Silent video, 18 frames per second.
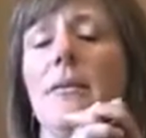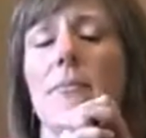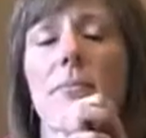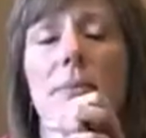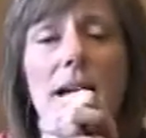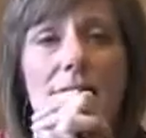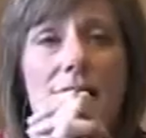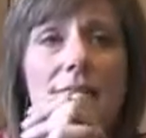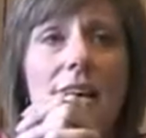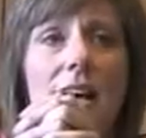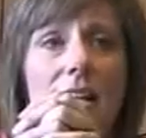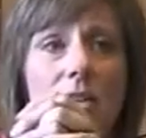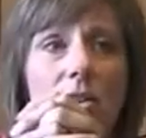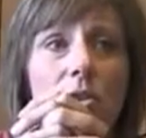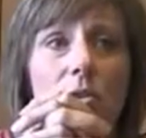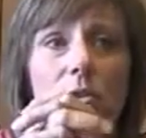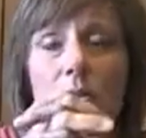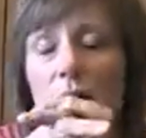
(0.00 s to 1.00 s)
because I
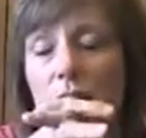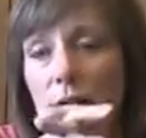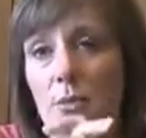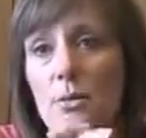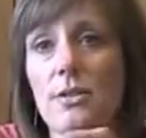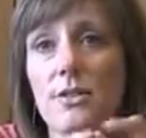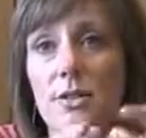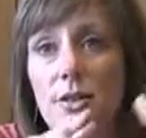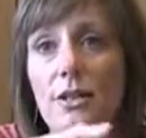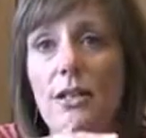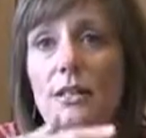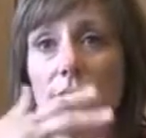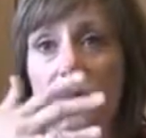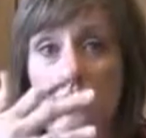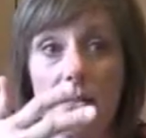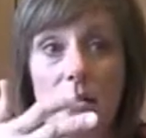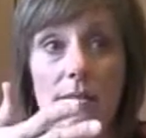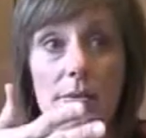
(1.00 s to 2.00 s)
knew it was going
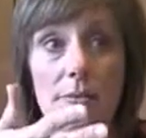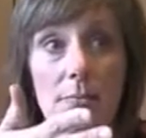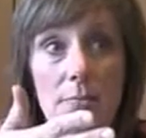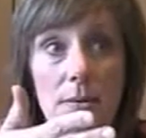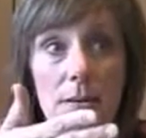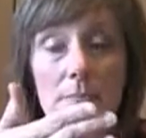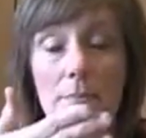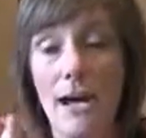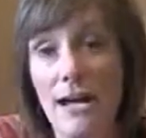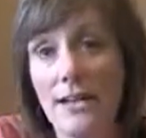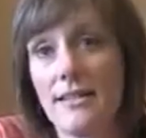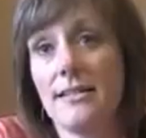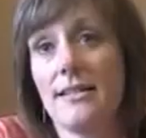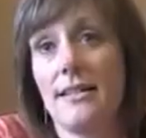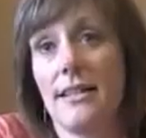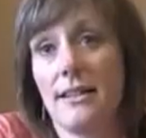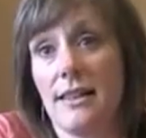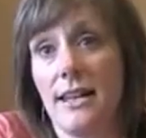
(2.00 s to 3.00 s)
to be
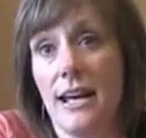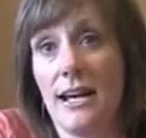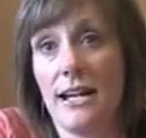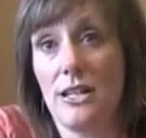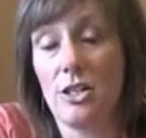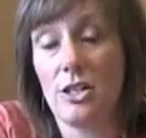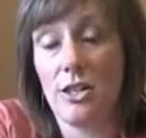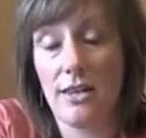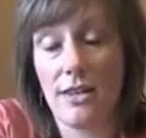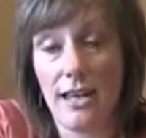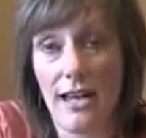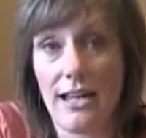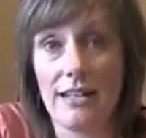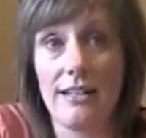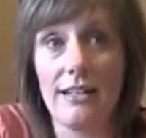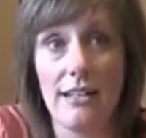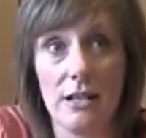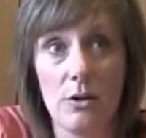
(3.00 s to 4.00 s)
best and
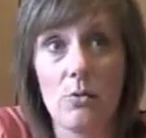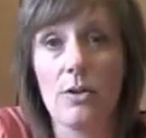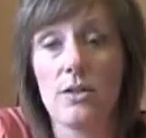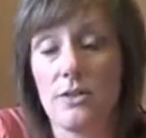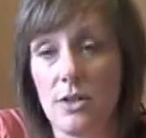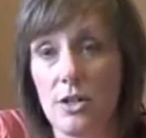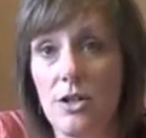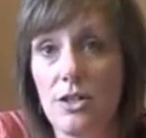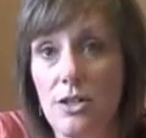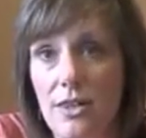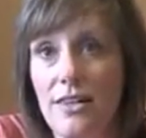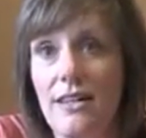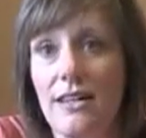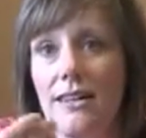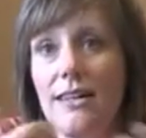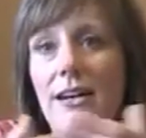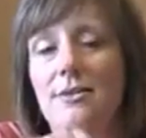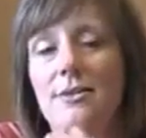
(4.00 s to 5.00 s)
that it was a good
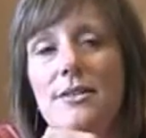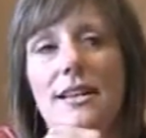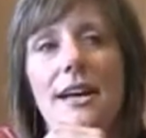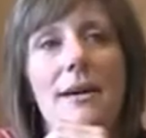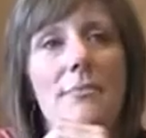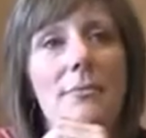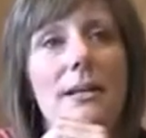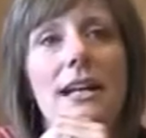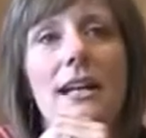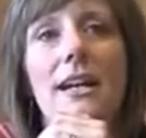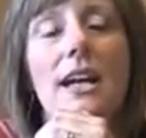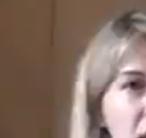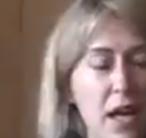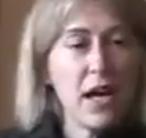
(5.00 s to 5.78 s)
thing that was happening.